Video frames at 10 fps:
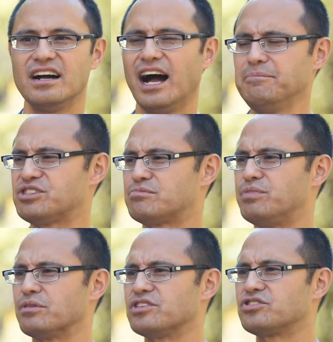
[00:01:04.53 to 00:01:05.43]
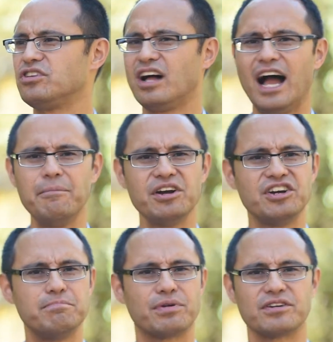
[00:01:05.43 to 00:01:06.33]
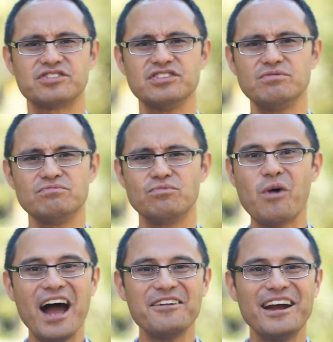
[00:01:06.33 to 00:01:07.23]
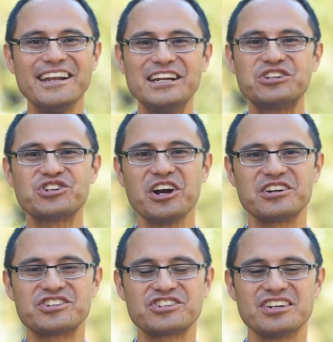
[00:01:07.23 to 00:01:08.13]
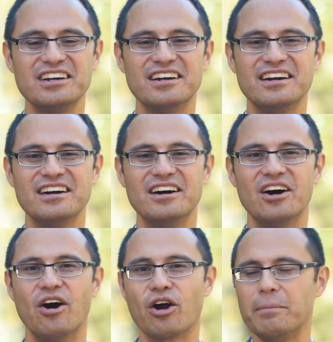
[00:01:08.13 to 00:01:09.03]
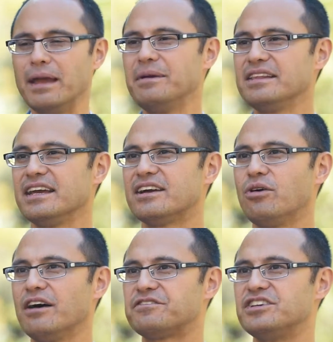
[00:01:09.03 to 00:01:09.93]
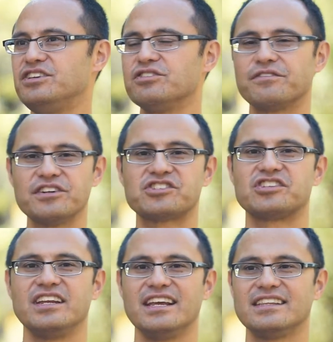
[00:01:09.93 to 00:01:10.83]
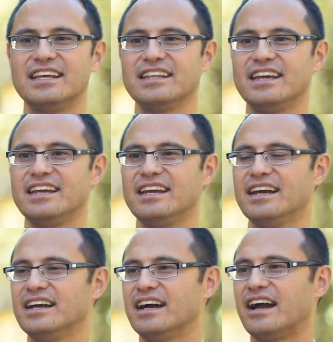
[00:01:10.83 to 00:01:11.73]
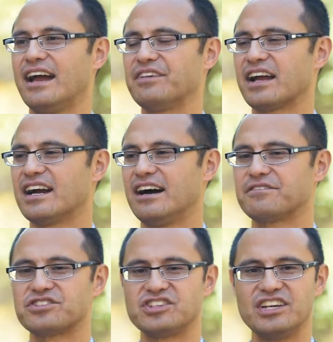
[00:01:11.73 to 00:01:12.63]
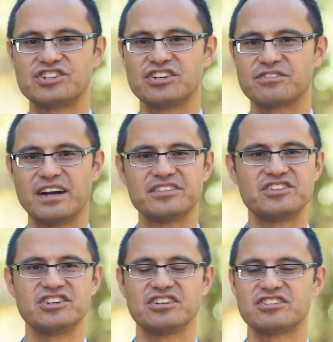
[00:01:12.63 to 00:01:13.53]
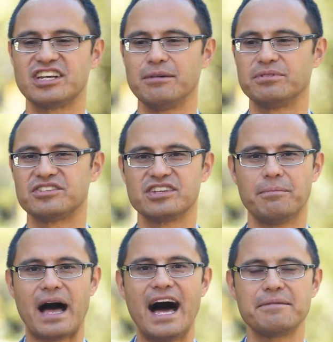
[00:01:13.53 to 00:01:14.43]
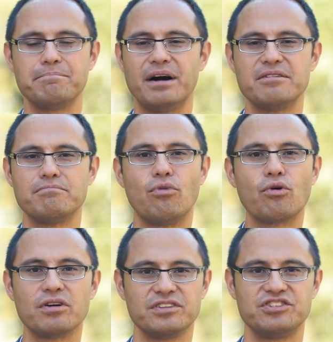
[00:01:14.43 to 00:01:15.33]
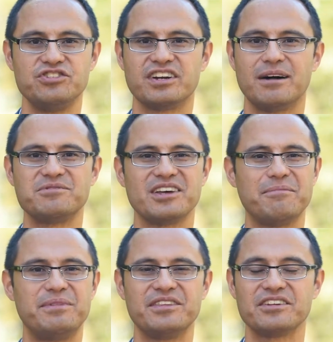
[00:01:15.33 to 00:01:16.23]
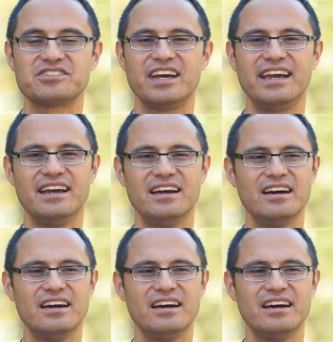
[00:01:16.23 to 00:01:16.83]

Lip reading: I'm spiritual, I'm a good person, why do I need a church? Or maybe they go off to university and then they are having a conversation around the dinner table and some hot button moral issue comes up and they'll say,